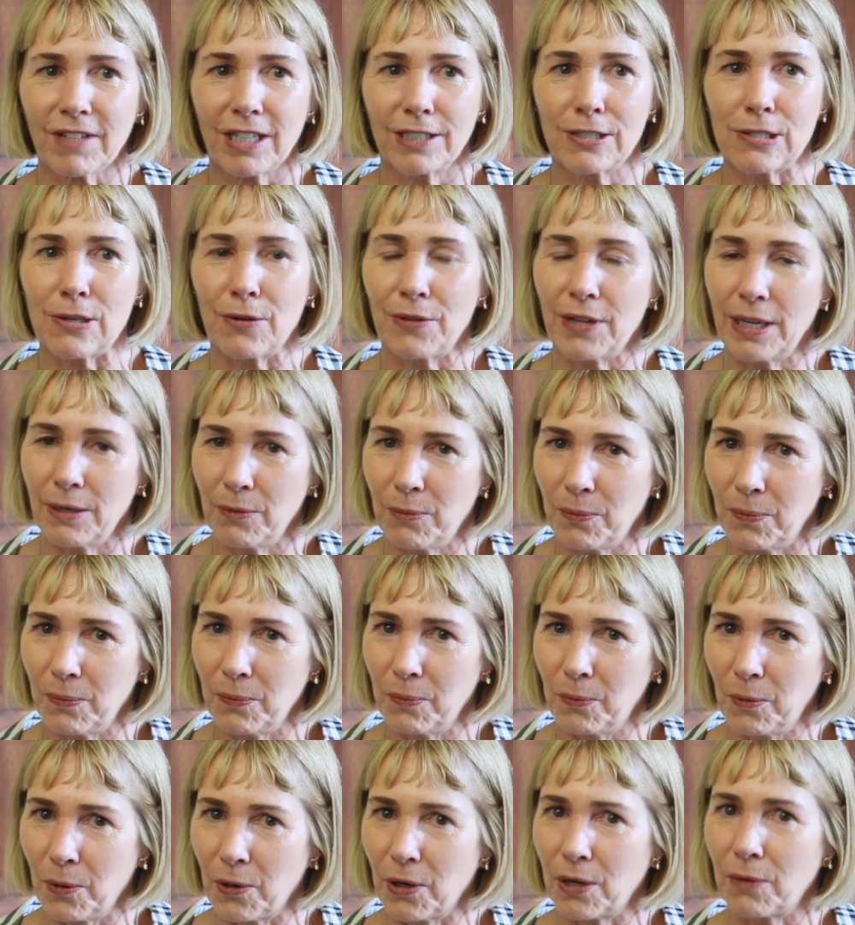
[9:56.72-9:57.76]
So they
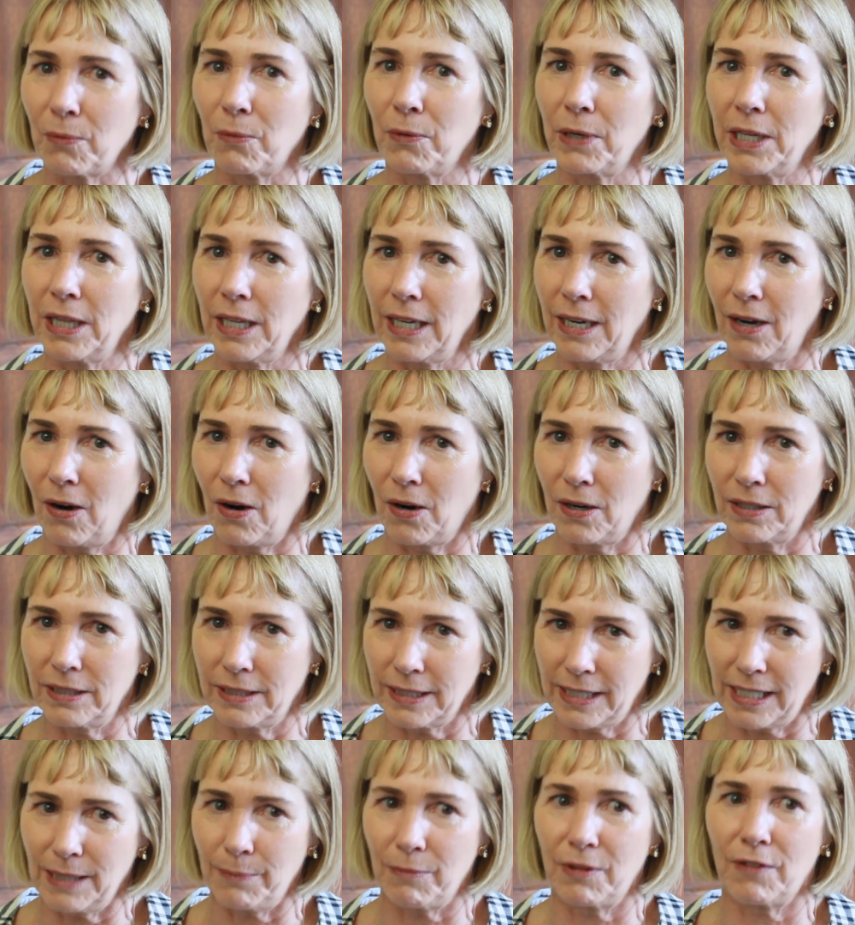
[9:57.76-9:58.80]
work really hard to
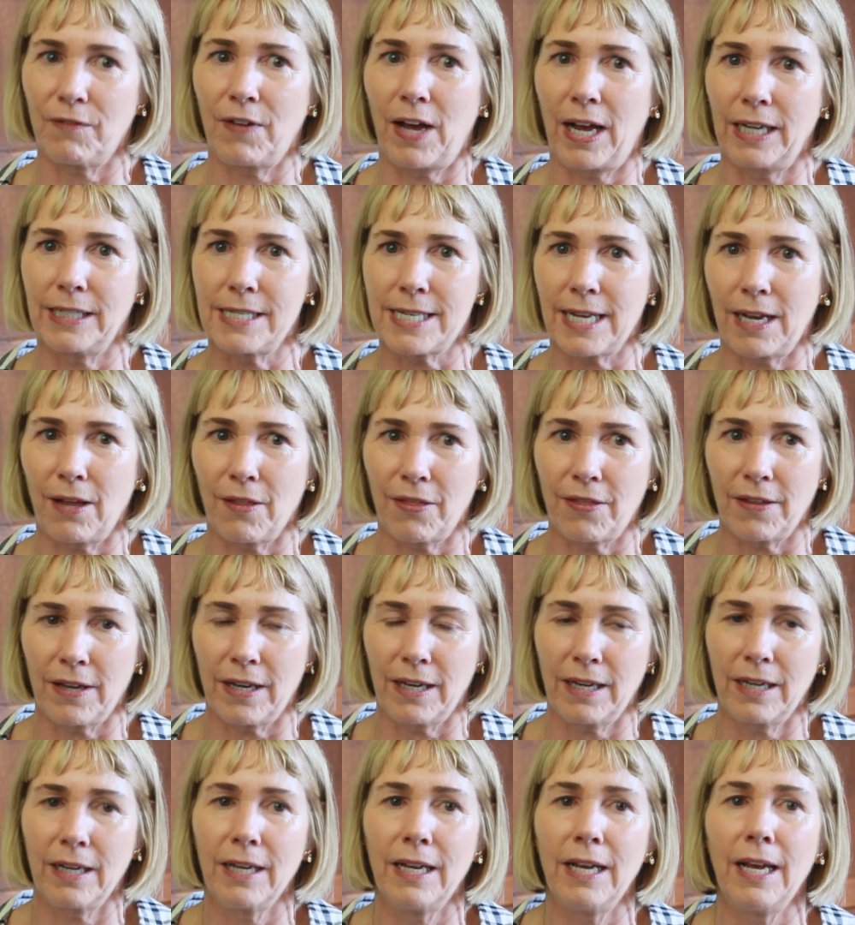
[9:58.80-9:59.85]
keep the vines
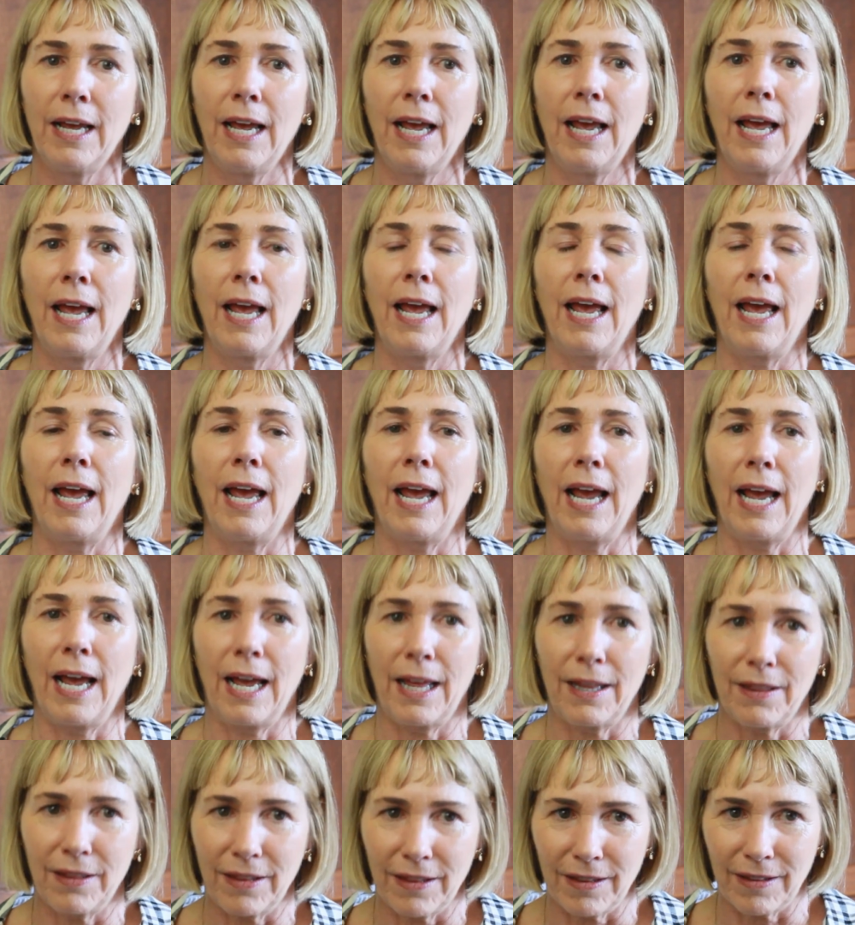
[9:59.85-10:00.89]
healthy
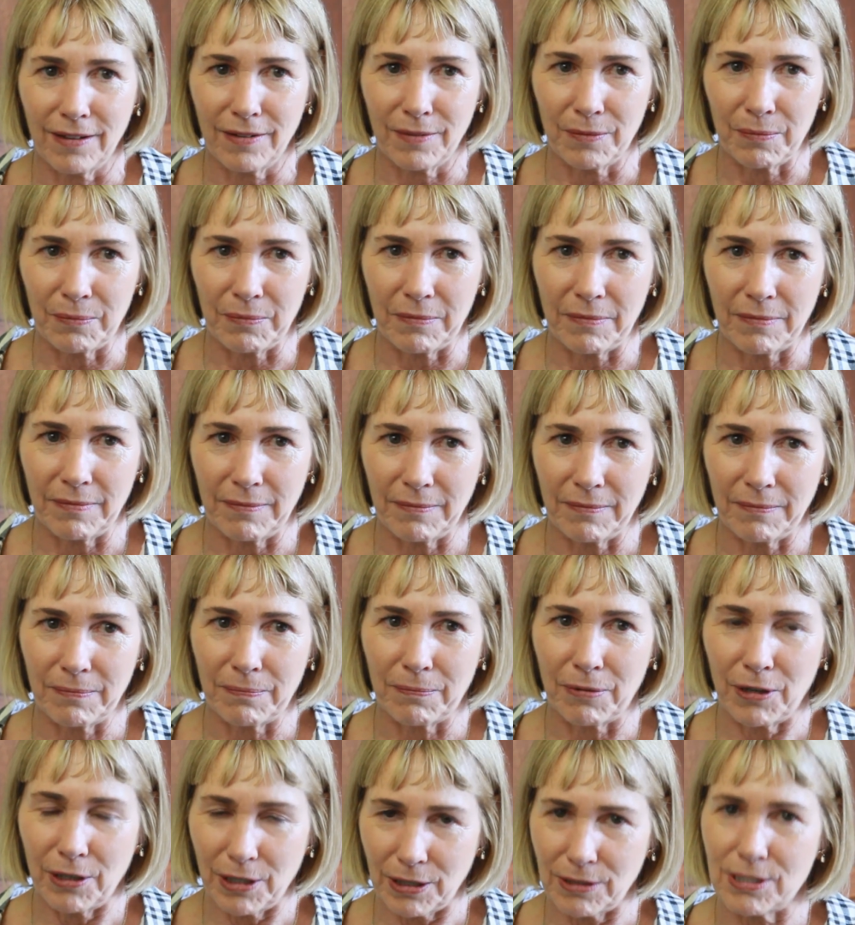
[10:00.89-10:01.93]
and
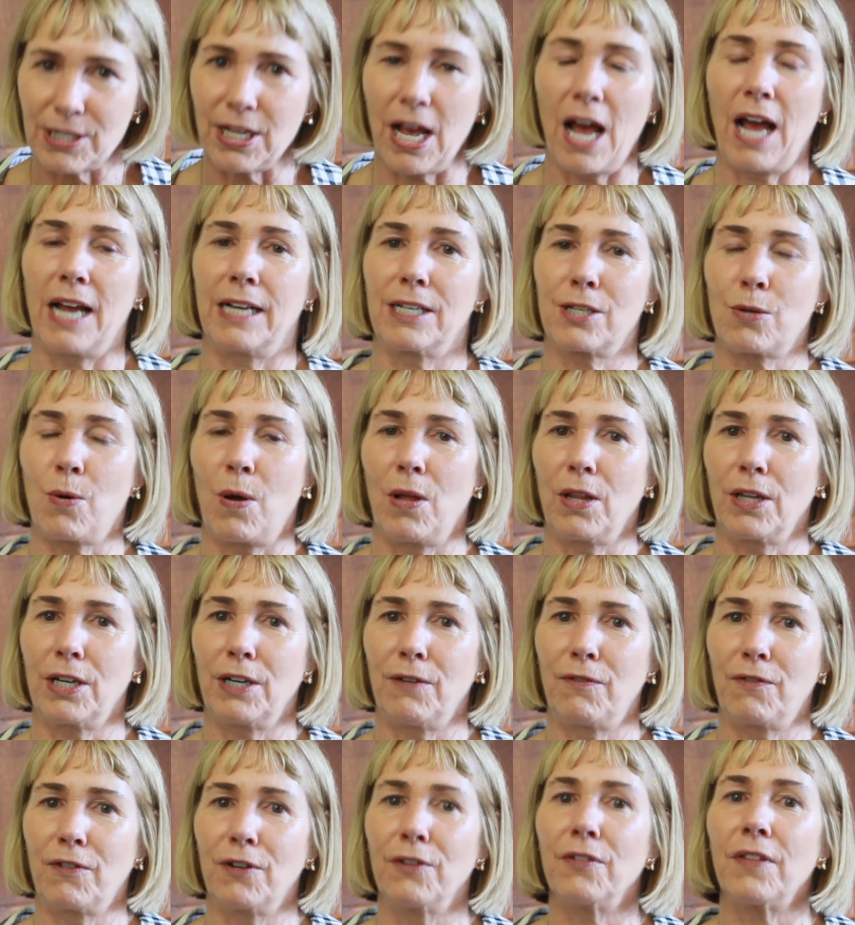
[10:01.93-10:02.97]
produce the highest quality
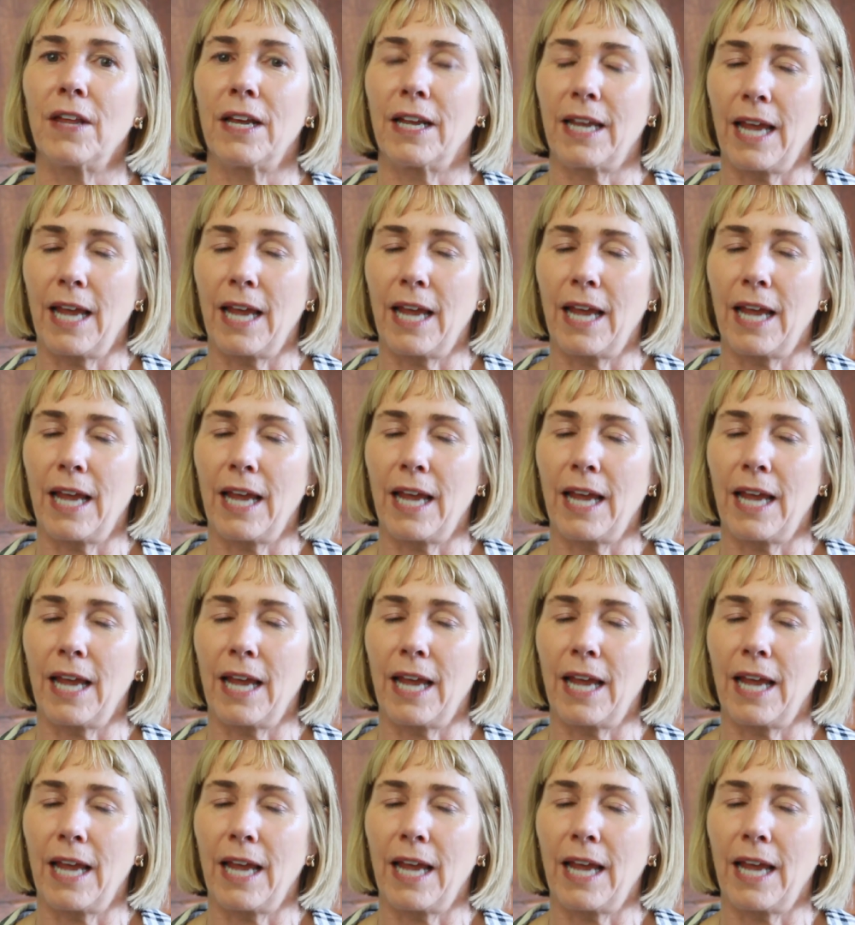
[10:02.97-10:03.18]
fruit they